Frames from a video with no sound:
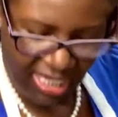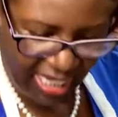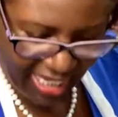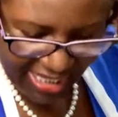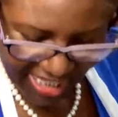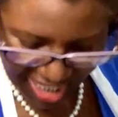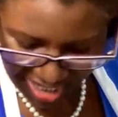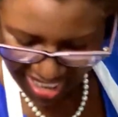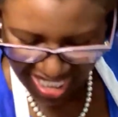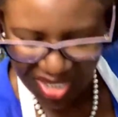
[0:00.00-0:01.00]
And
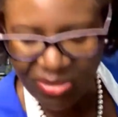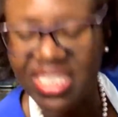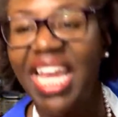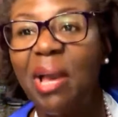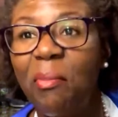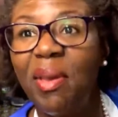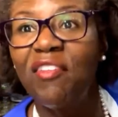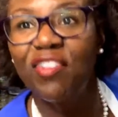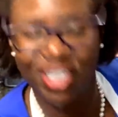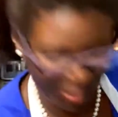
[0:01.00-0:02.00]
we'll take a
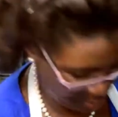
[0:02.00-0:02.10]
beverage